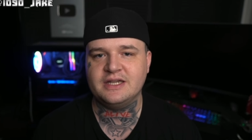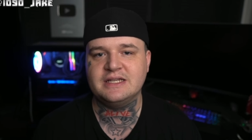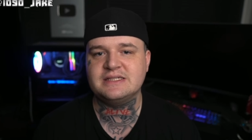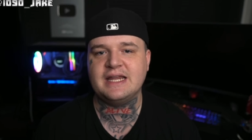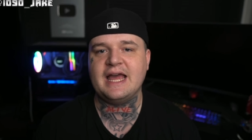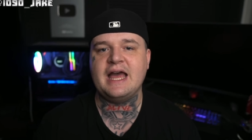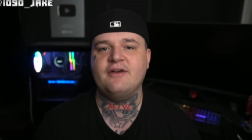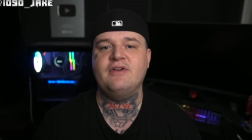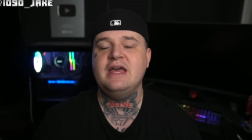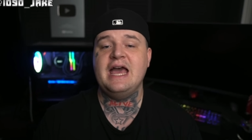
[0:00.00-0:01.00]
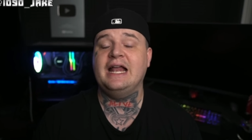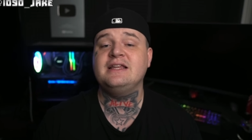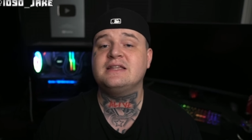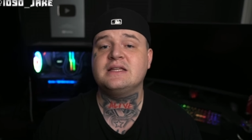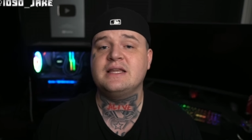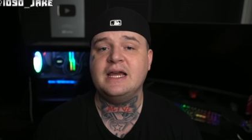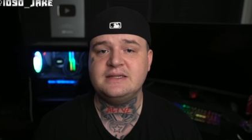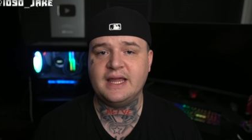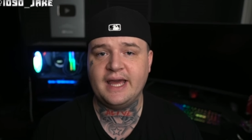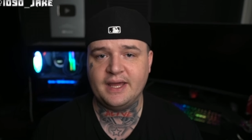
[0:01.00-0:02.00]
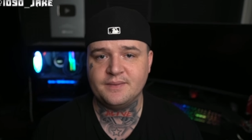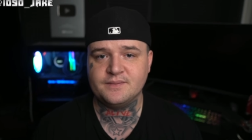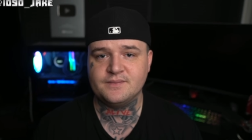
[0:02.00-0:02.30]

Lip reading: He doesn't have anything like that.